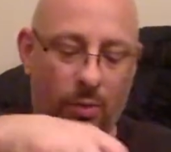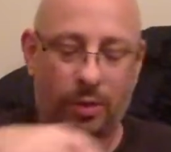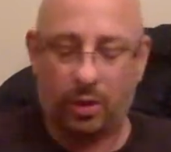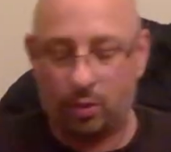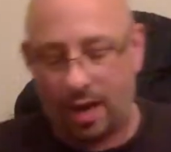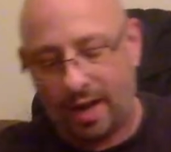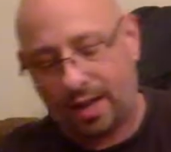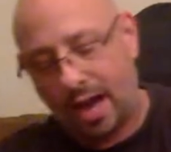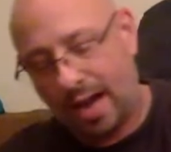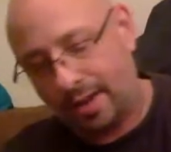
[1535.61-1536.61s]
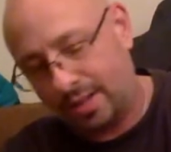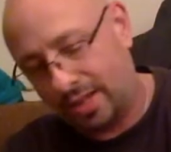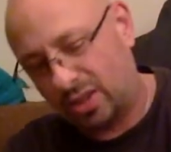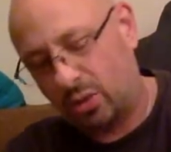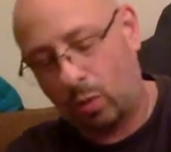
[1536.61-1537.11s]
with the organic cotton, it
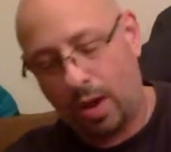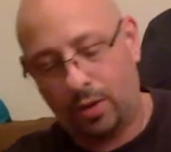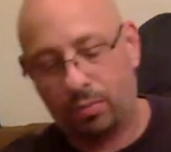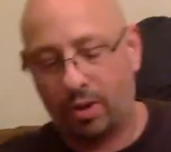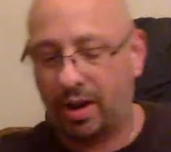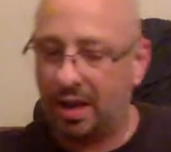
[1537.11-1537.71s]
takes a little while to break